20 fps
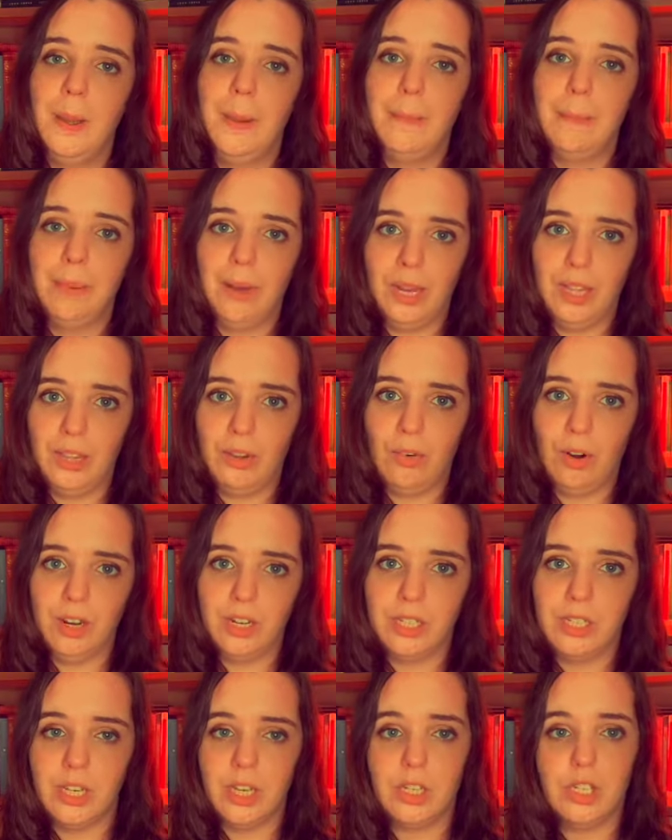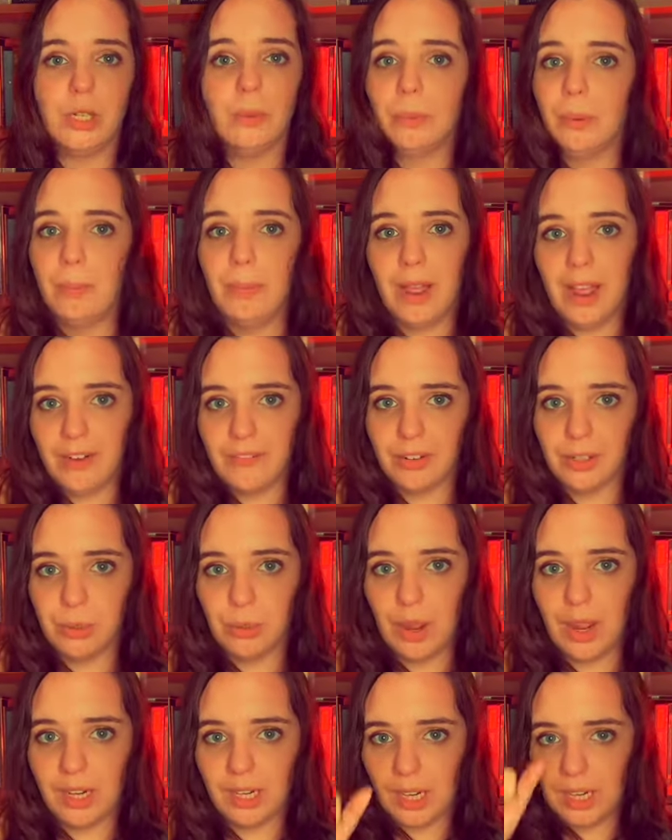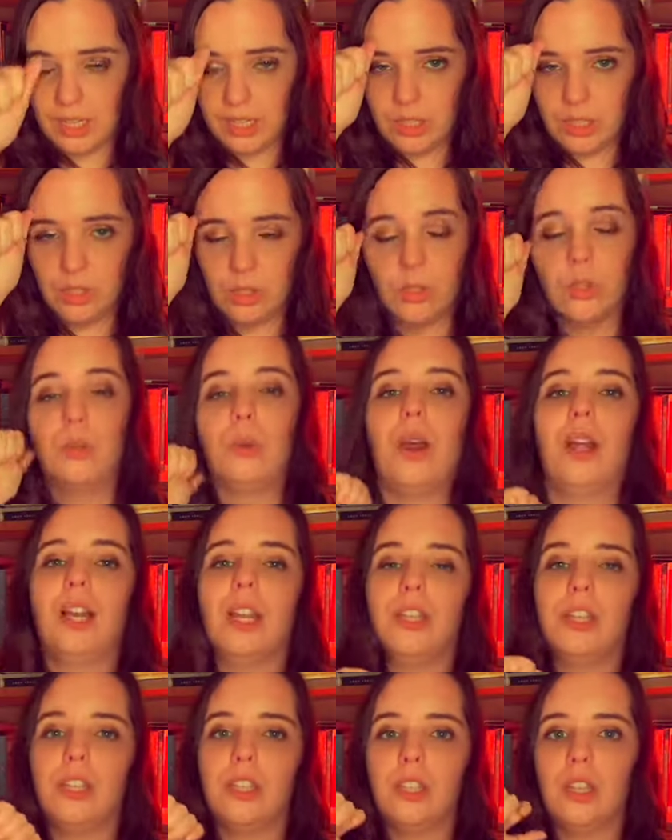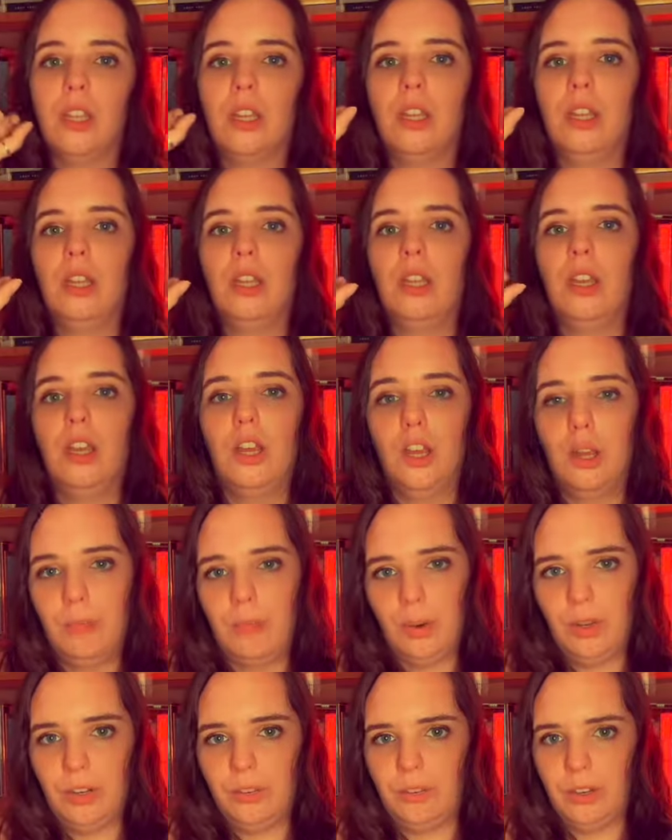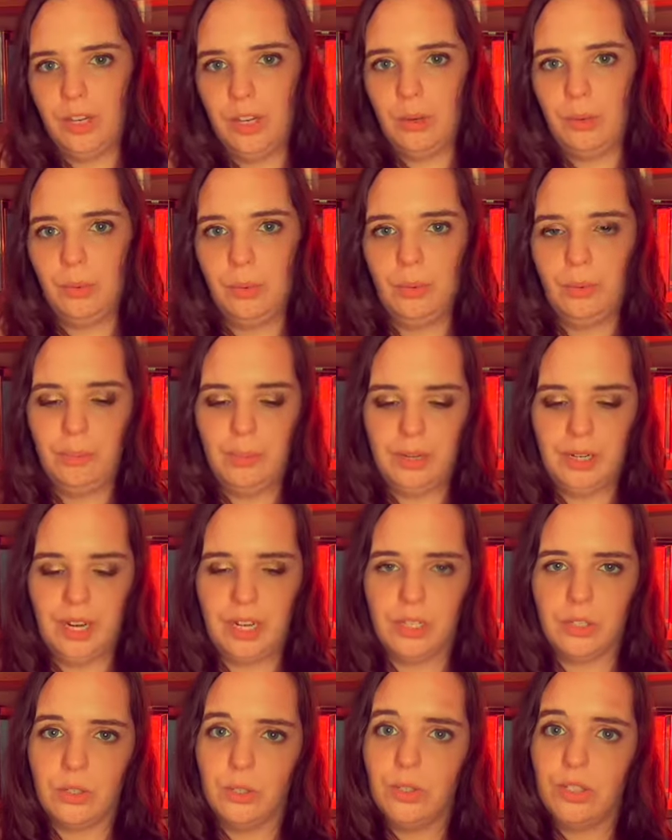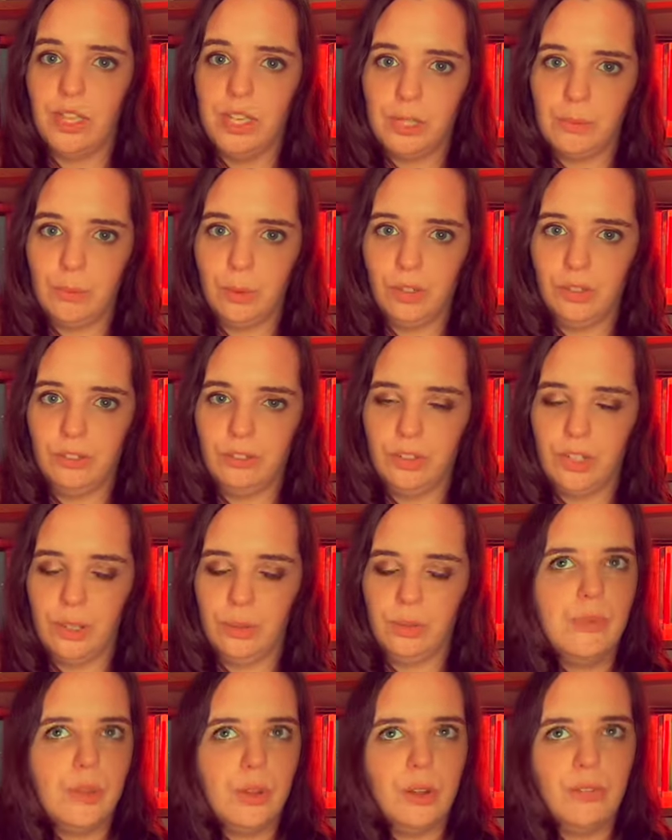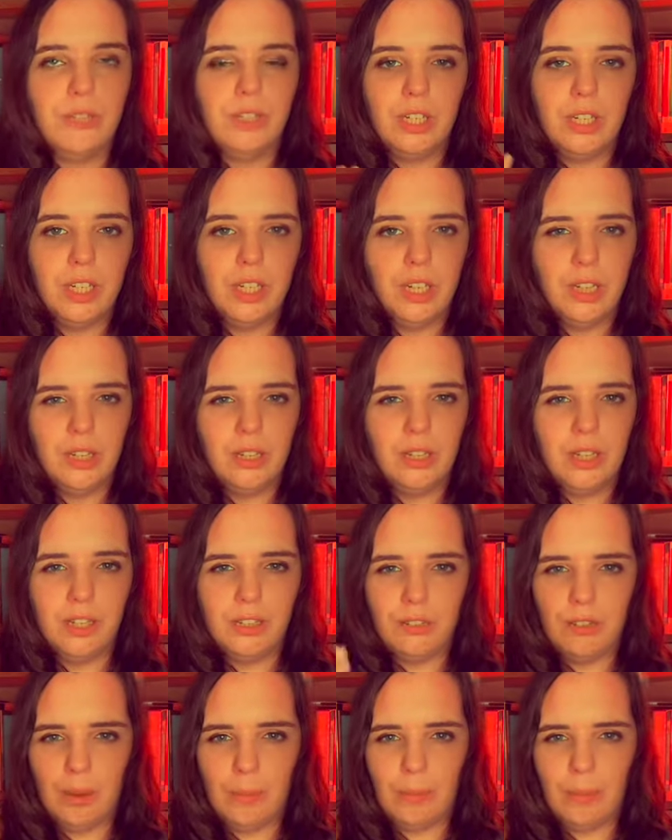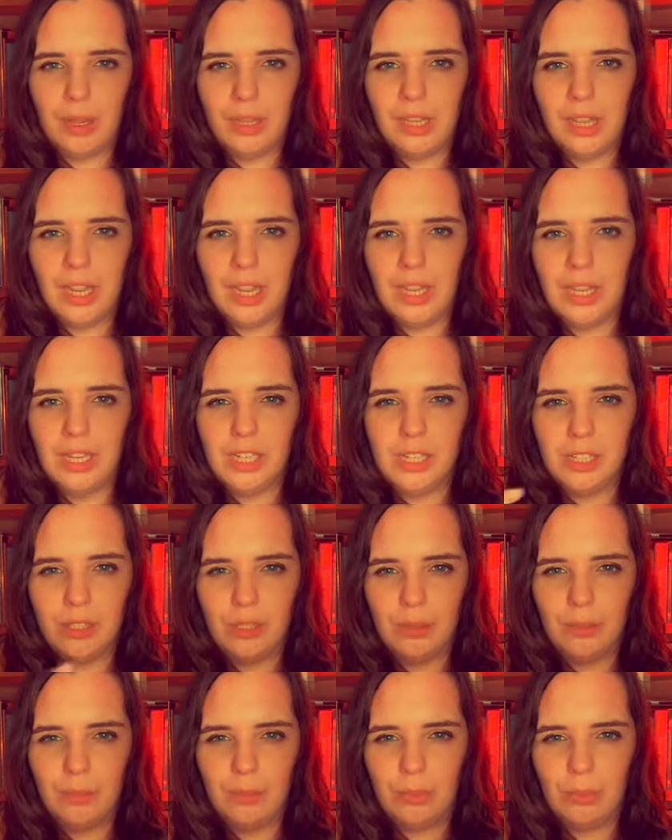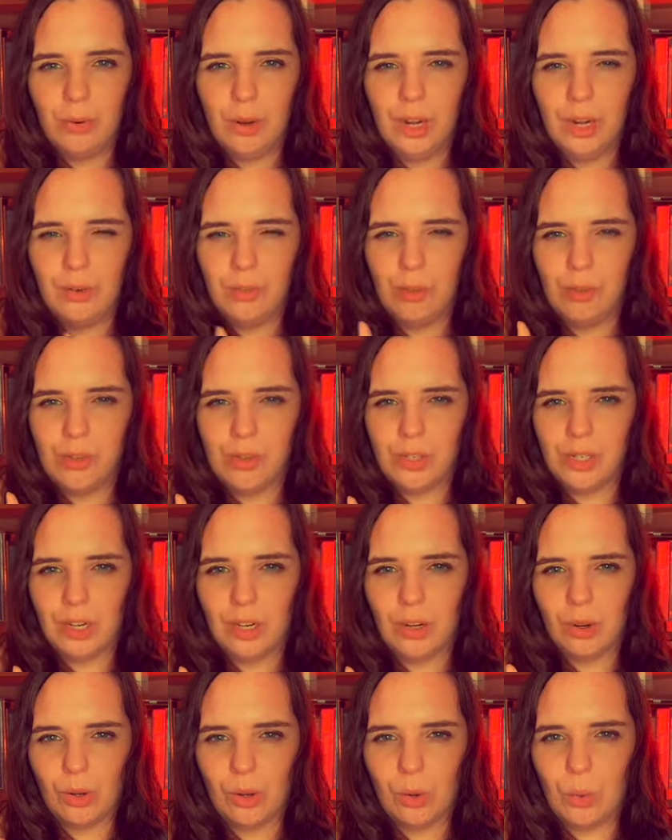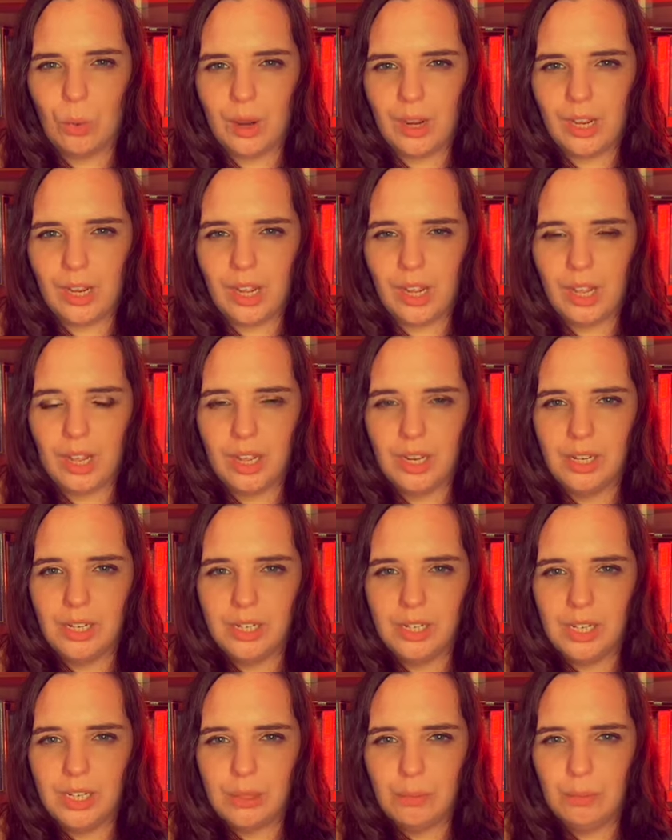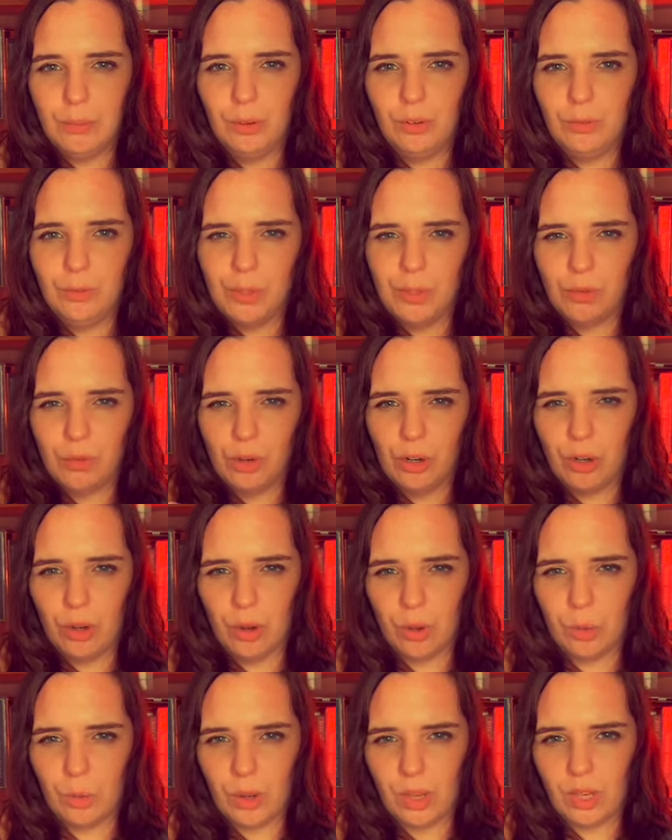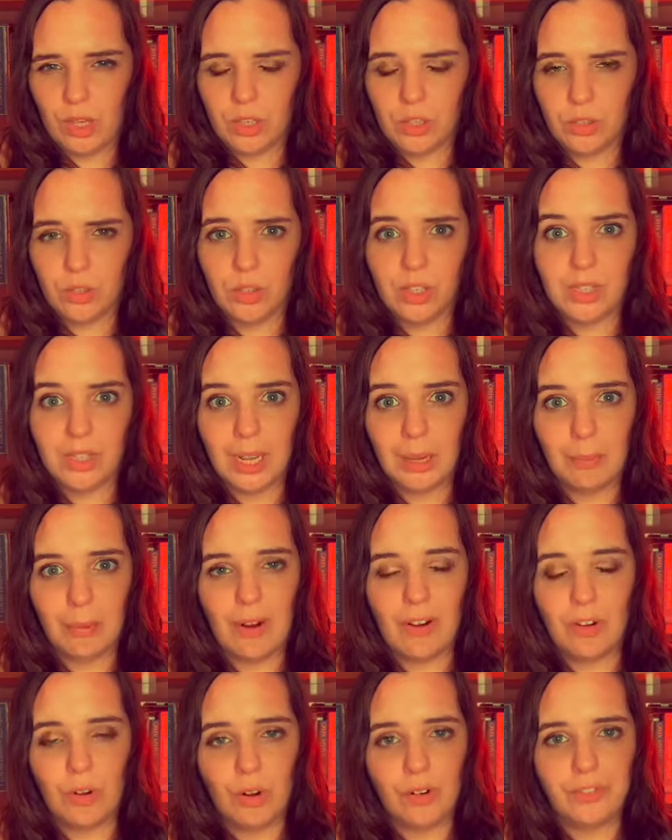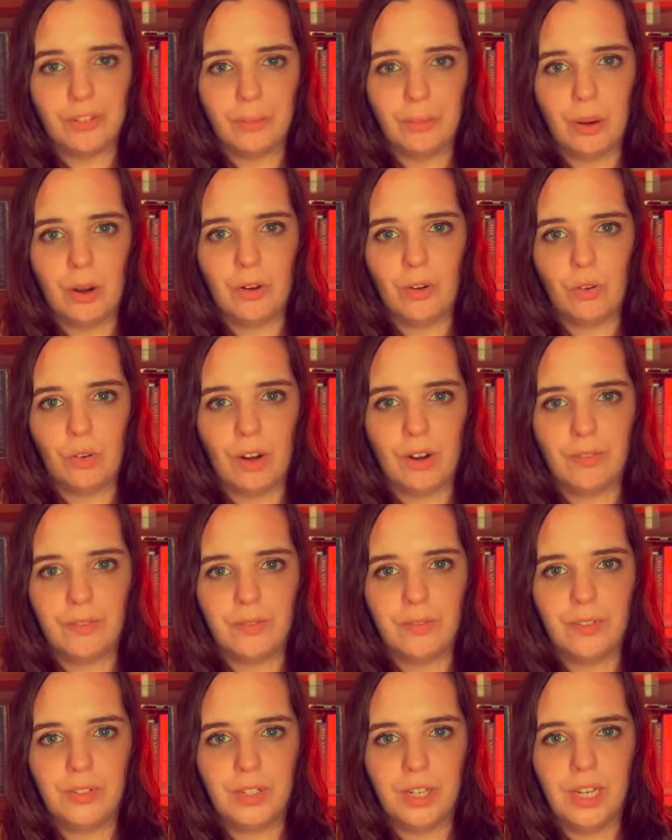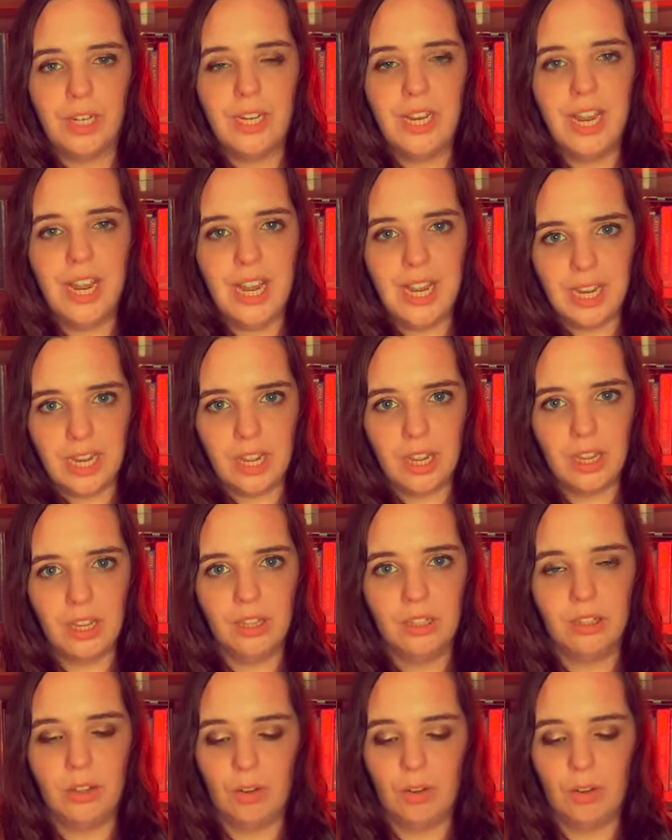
by the writer to prepare for Twilight. So Twilight's her point of view, Midnight Sun's his point of view. So obviously as a vampire his brain runs a lot quicker and his movements run a lot quicker, so there's paragraphs and paragraphs in here.